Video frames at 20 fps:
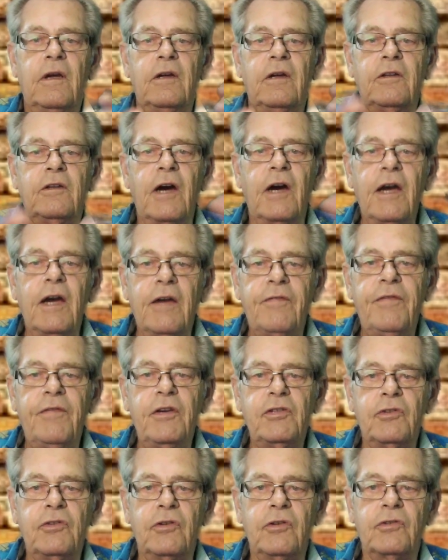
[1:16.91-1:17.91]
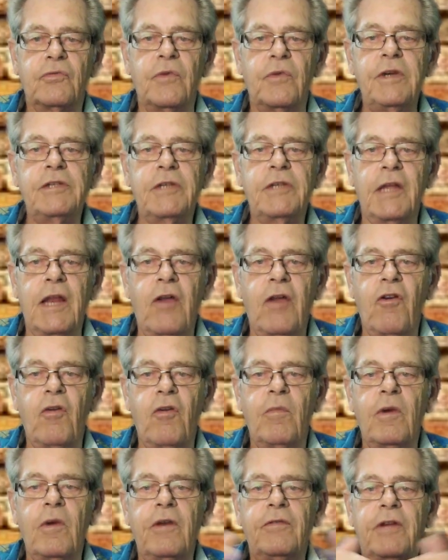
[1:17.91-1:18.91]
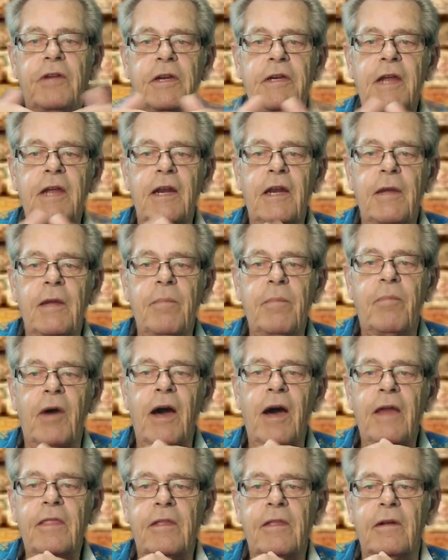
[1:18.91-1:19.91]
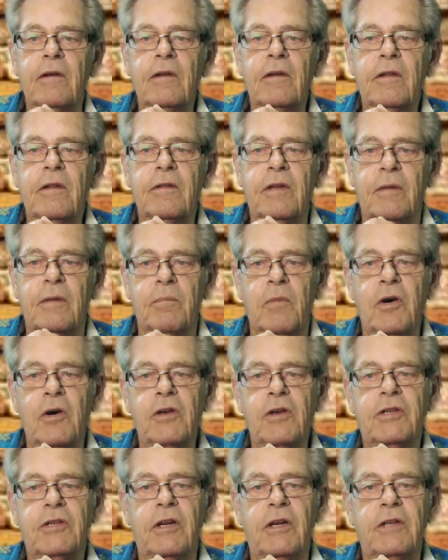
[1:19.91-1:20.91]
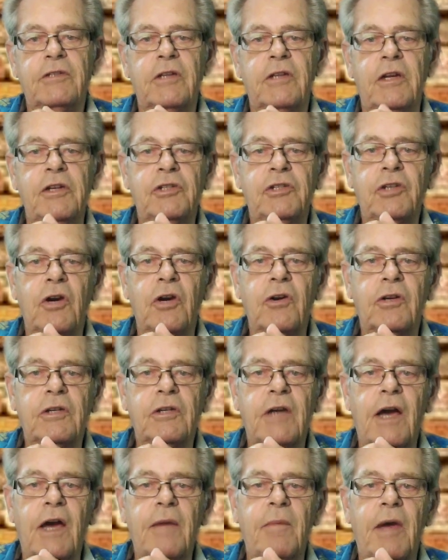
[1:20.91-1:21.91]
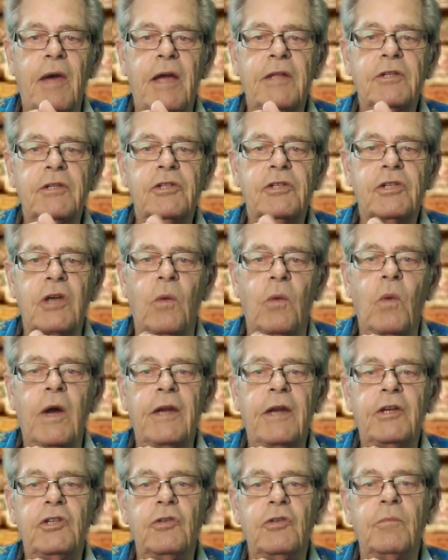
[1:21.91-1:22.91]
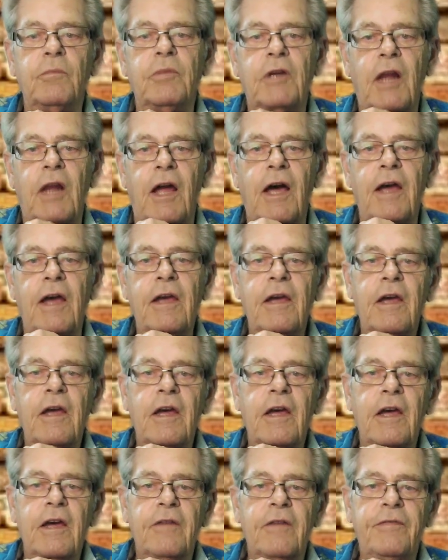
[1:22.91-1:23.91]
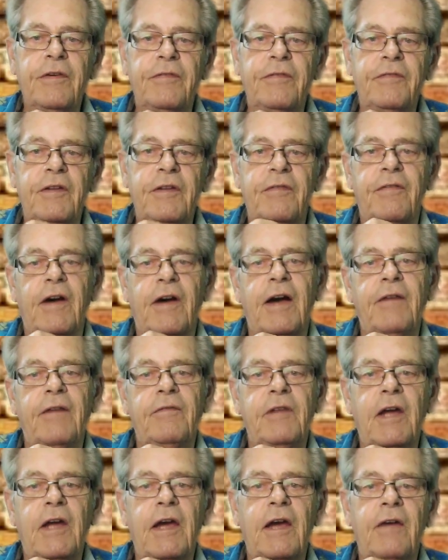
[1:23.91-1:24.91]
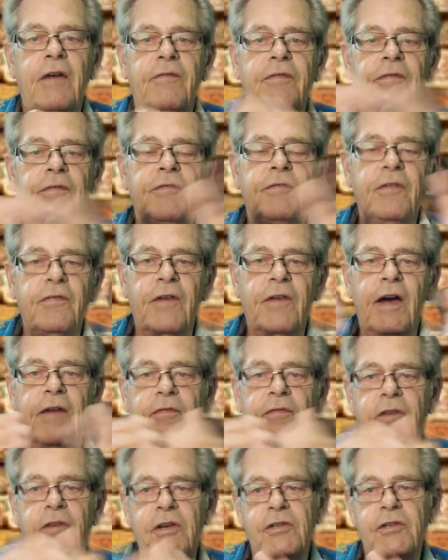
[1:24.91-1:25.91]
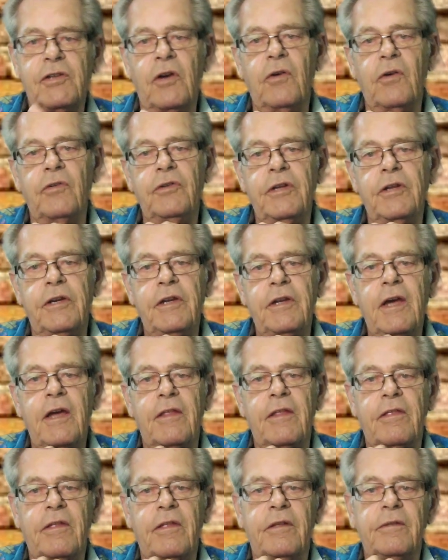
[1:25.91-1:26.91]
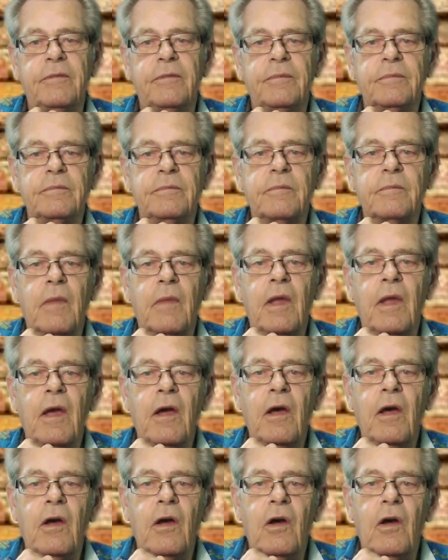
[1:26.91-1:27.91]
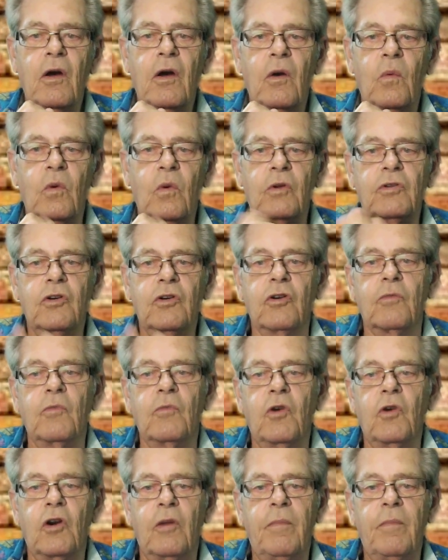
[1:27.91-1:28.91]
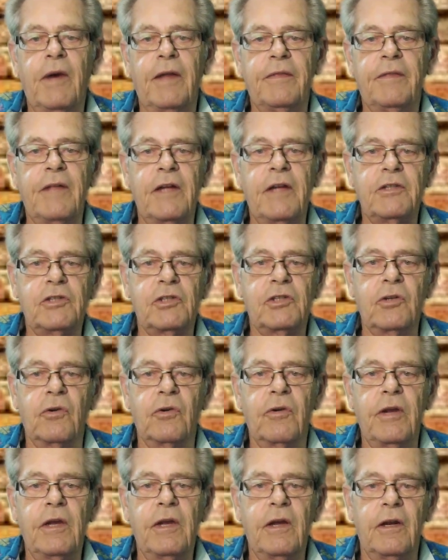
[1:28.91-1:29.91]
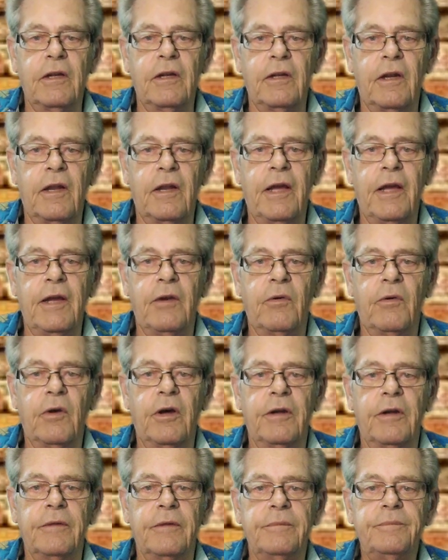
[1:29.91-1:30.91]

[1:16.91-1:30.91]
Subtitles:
Thai officials recently removed a deadly python that mercilessly choked Thai man Sawan Tumplai, 55 years old, to death. We'll talk more about that story a little later on.